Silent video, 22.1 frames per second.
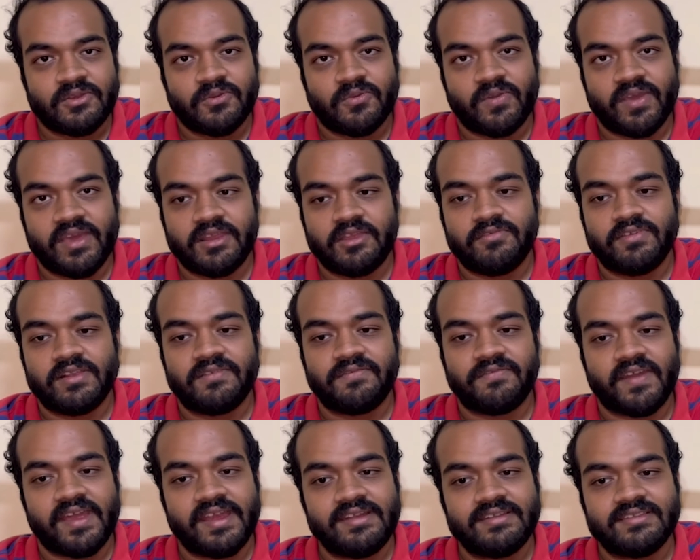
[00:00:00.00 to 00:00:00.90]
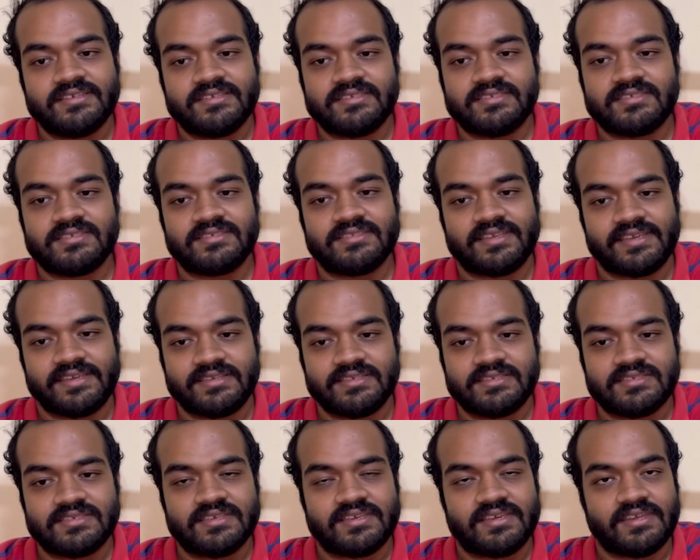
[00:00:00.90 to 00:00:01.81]
where you will find these
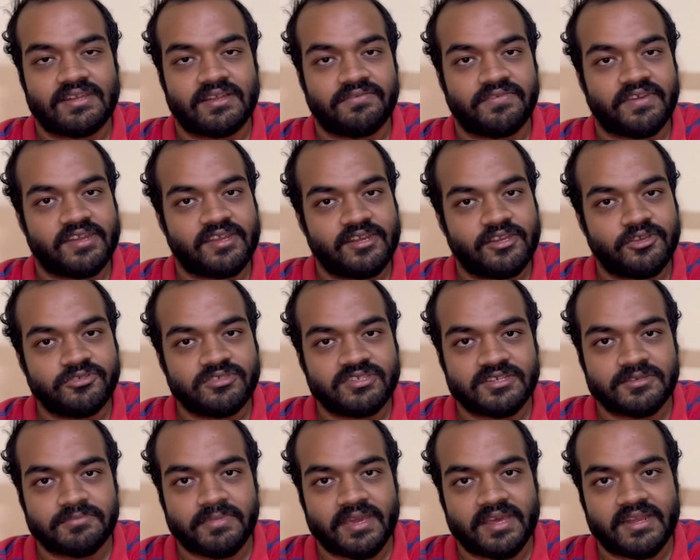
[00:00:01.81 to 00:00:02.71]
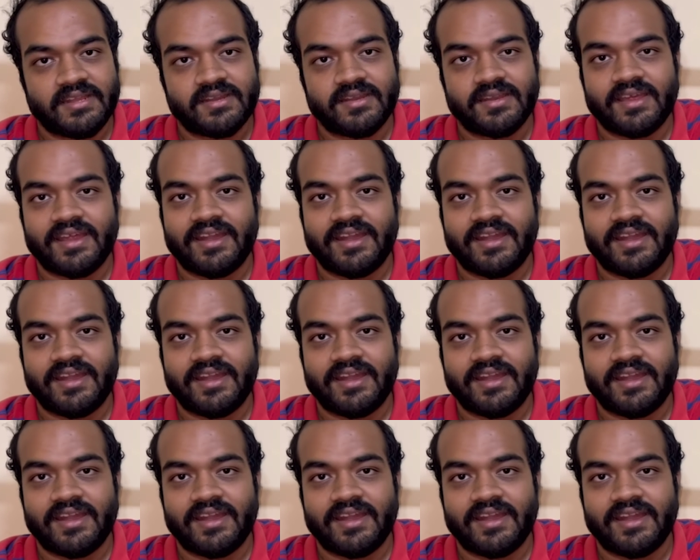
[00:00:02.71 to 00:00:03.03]
things in a very lucid manner,